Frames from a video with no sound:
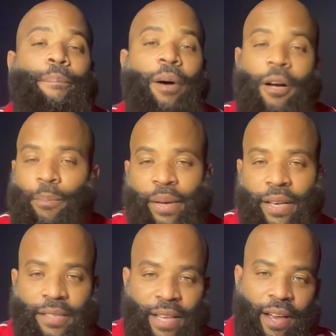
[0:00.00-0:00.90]
bunk
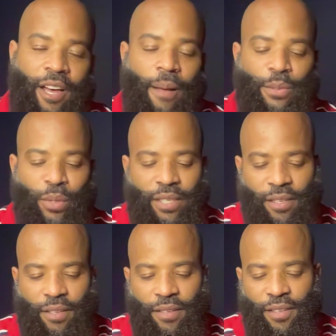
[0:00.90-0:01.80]
beds that comes with
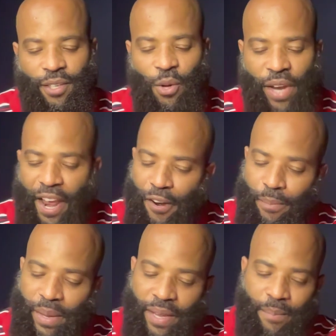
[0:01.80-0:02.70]
the the
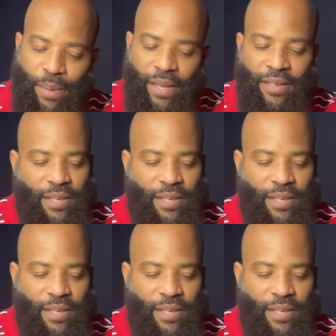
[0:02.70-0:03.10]
Airbnb.